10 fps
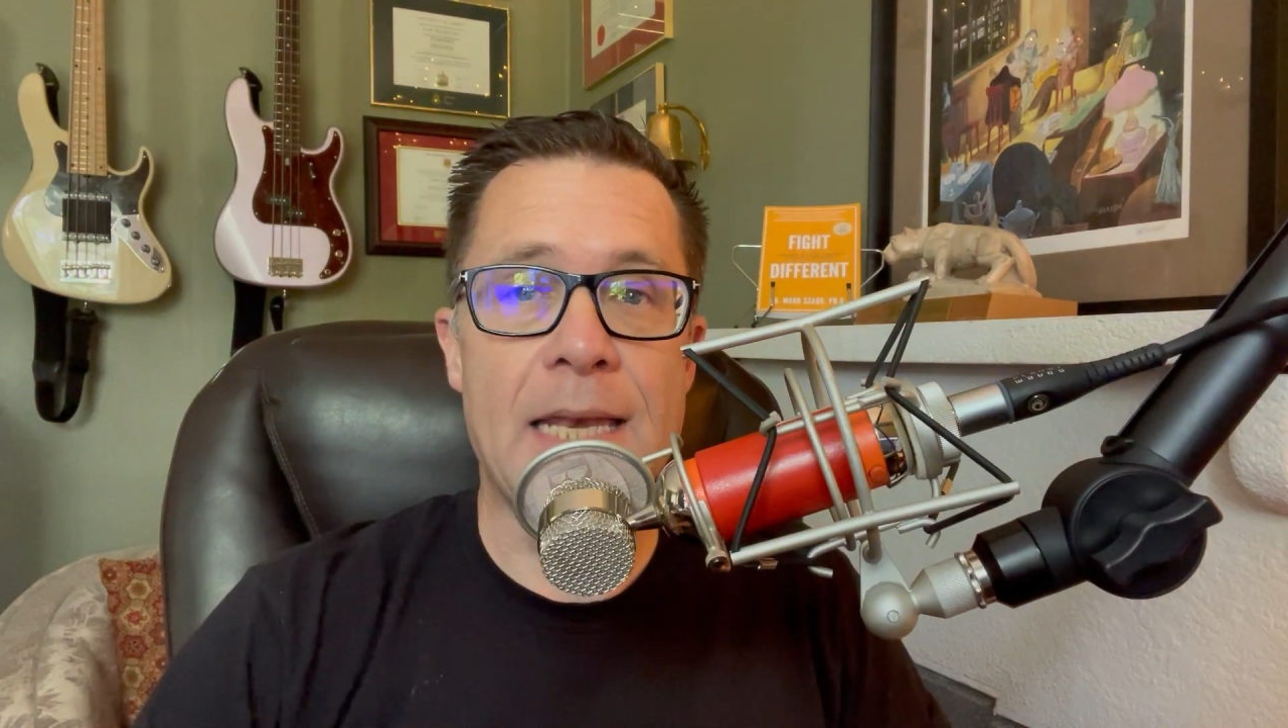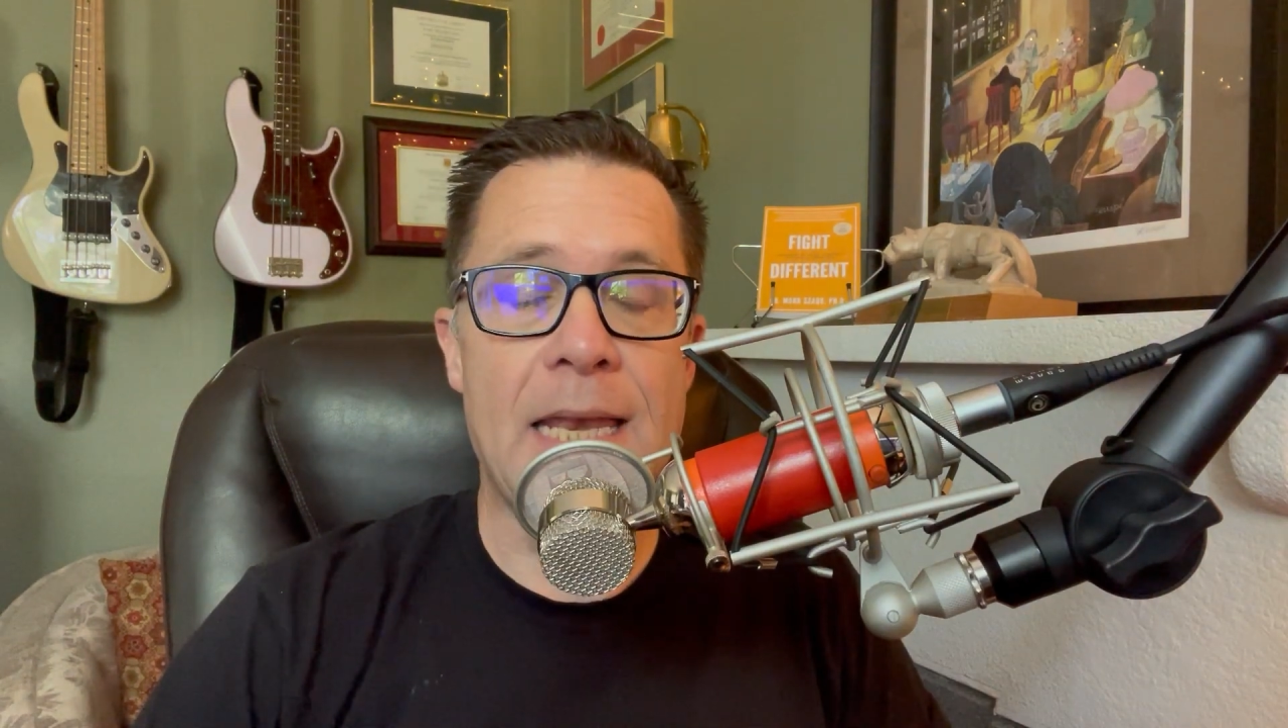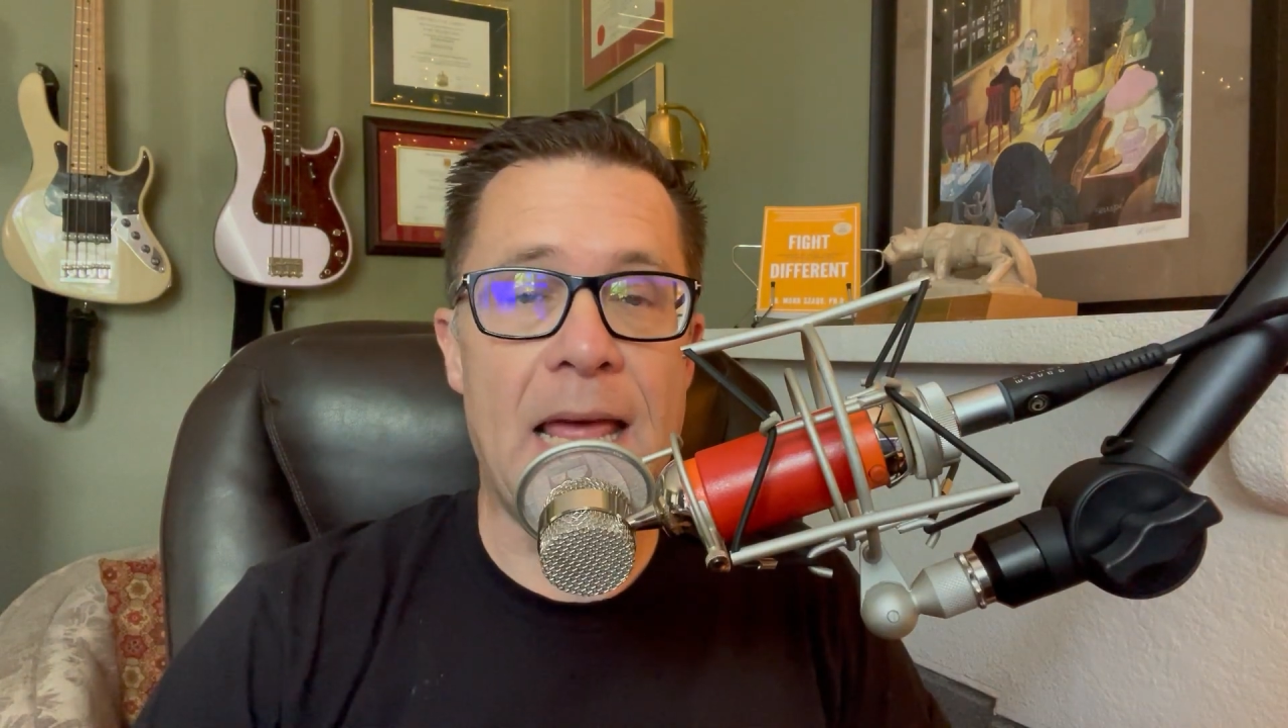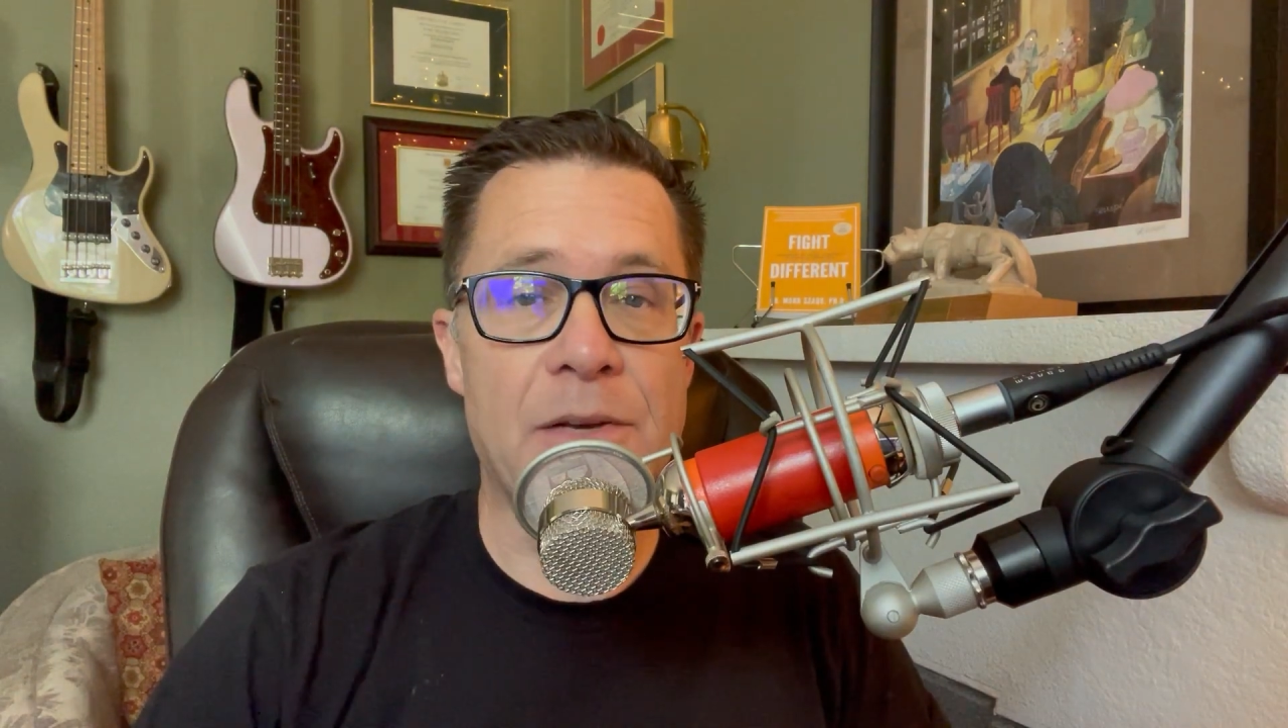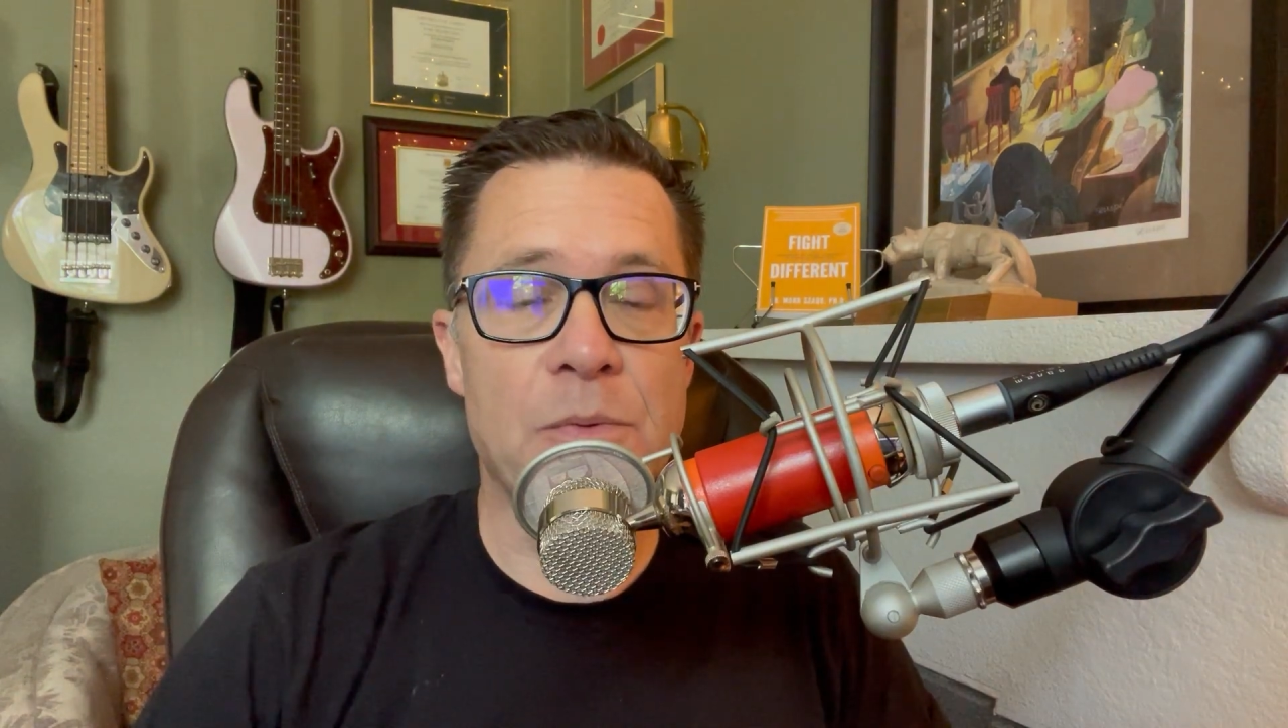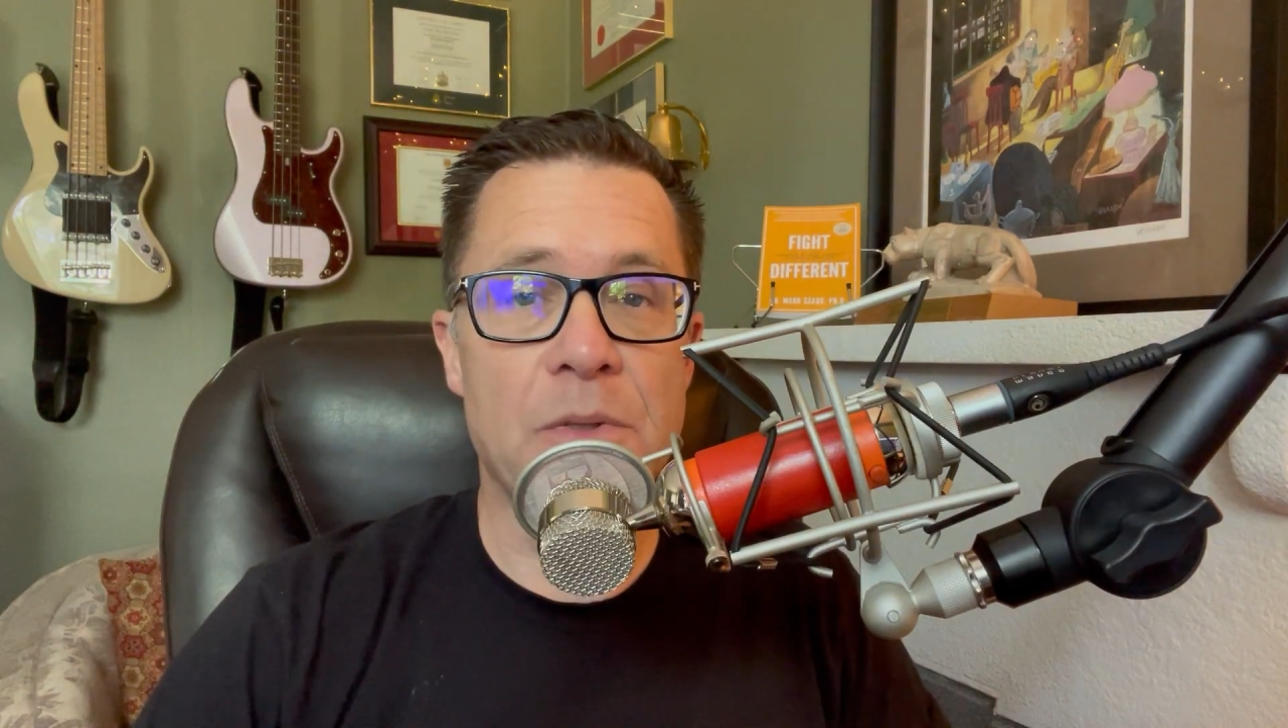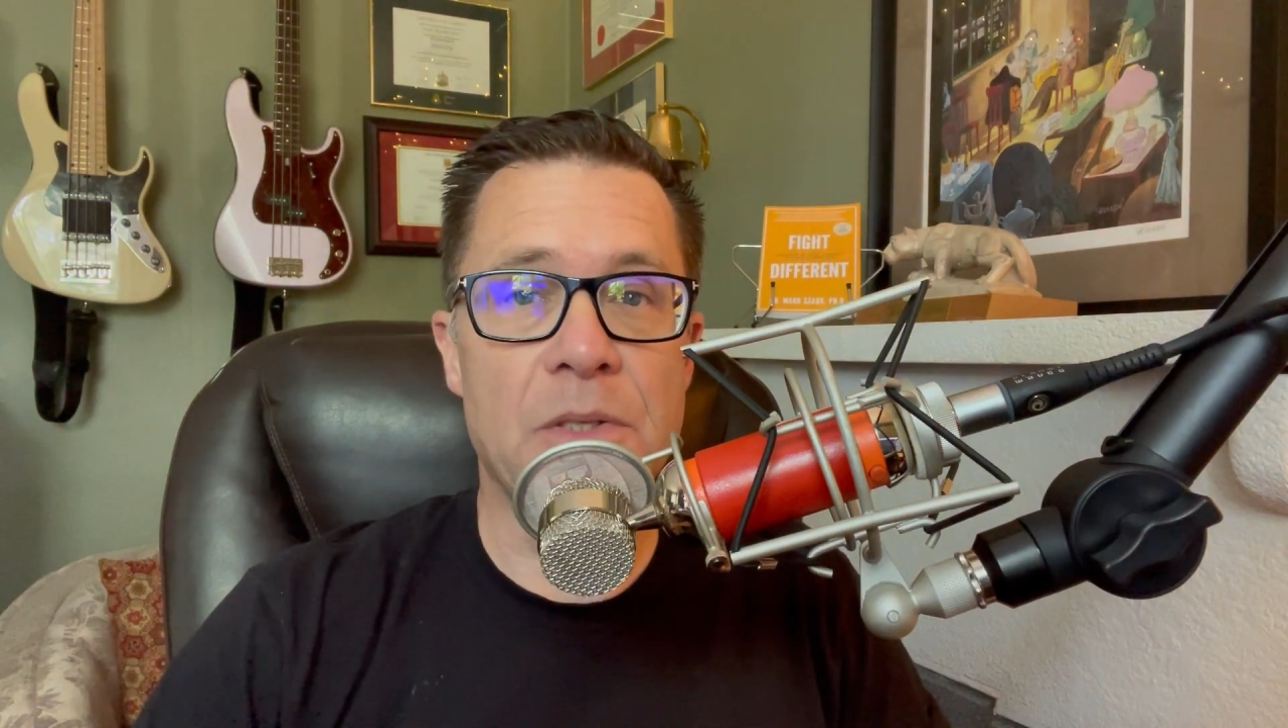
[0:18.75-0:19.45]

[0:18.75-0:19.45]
natural